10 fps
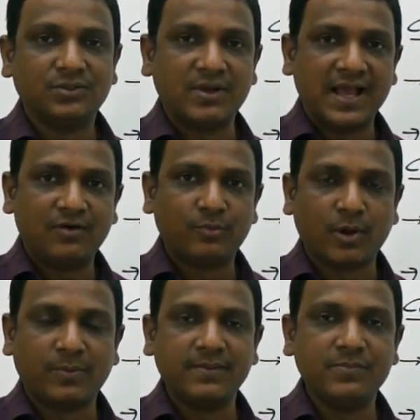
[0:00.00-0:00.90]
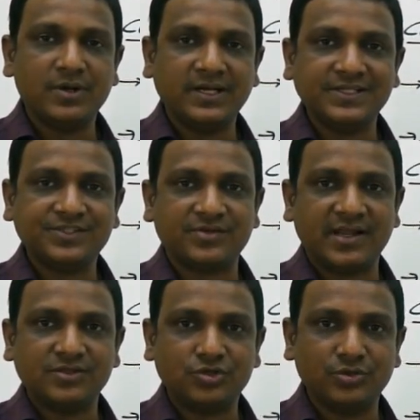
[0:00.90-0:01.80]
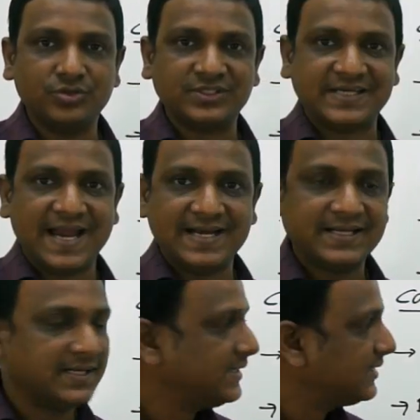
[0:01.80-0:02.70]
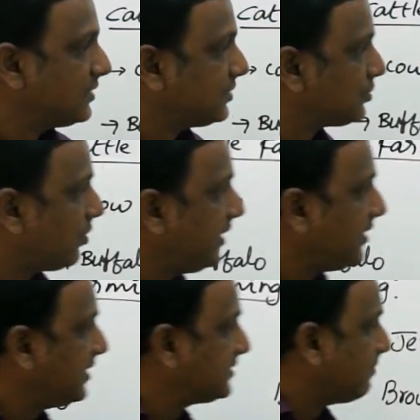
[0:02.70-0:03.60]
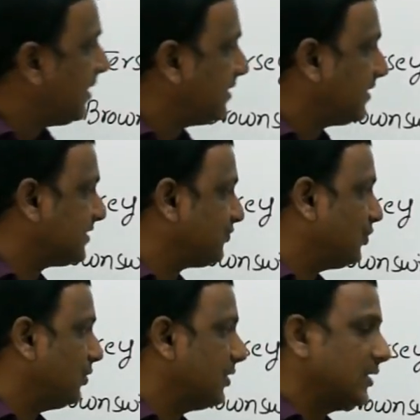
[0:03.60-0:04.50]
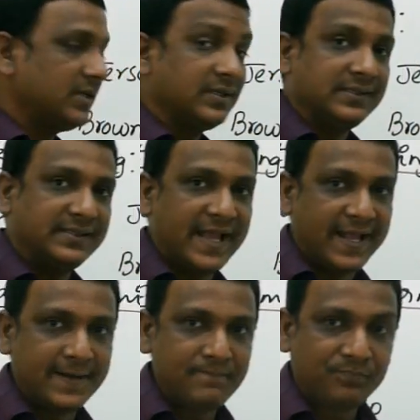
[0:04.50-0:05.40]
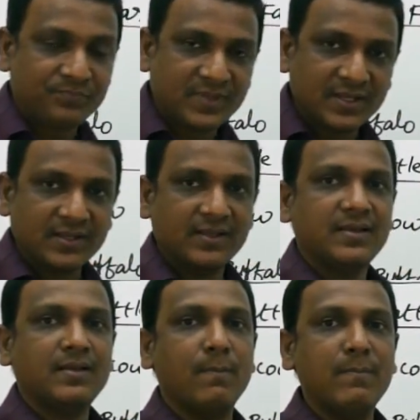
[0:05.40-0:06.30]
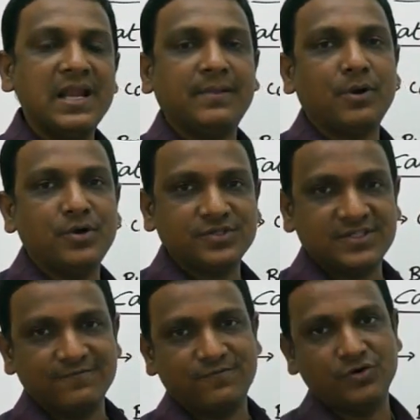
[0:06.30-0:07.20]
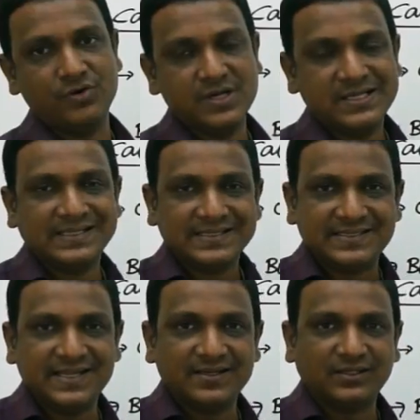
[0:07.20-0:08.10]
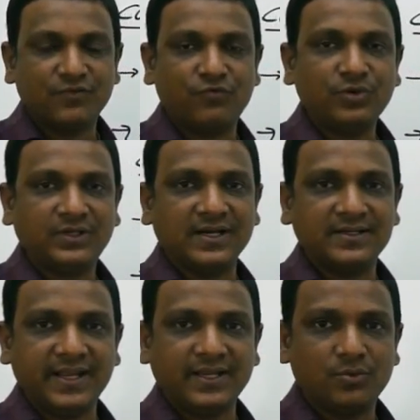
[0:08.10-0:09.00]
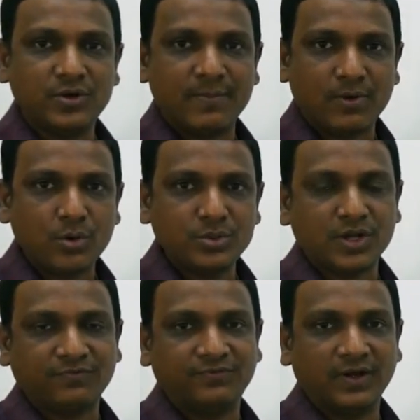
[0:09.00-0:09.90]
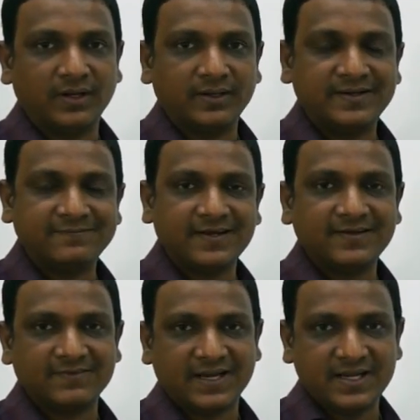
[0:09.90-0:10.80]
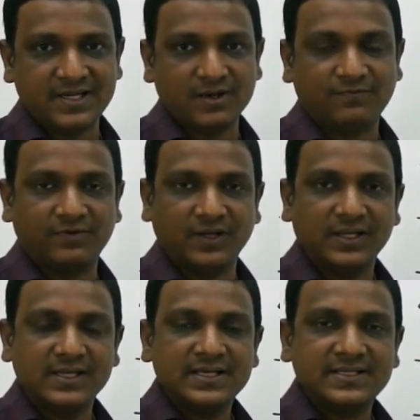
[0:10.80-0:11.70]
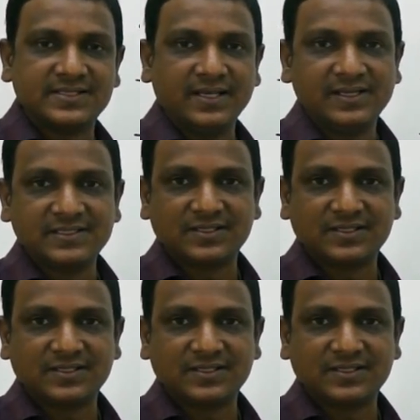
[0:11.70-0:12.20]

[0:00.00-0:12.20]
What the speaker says: to have proper immunity, strength to stand. So it needs some maintenance food. Then milk producing food. See that the food contain good amount of different variety of cereal